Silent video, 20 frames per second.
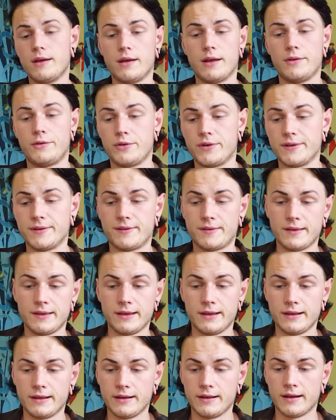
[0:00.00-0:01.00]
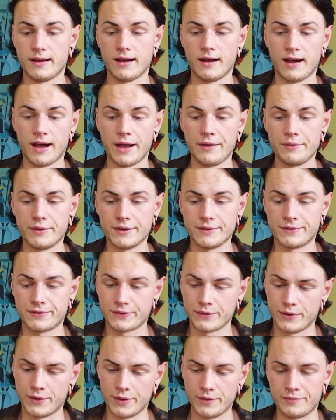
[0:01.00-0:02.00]
As you can see, I've got
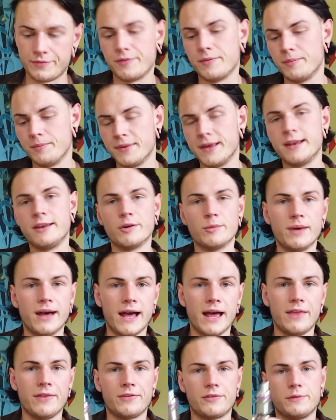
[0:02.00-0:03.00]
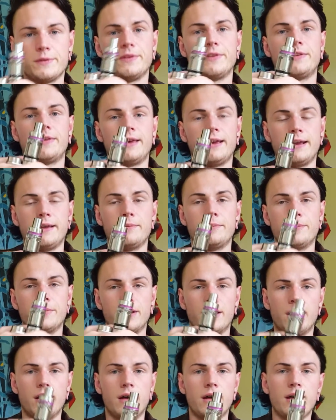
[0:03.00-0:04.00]
sort of medium hands, and say it, but
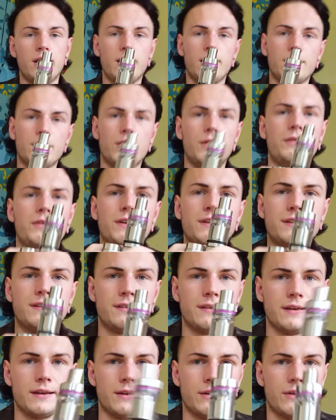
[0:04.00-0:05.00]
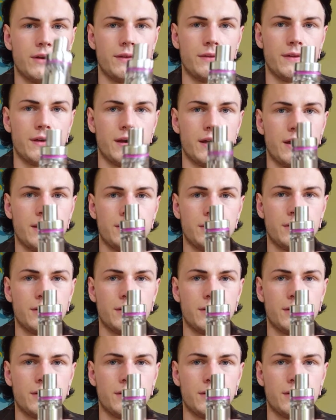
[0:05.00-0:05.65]
I don't know if you can see it right there.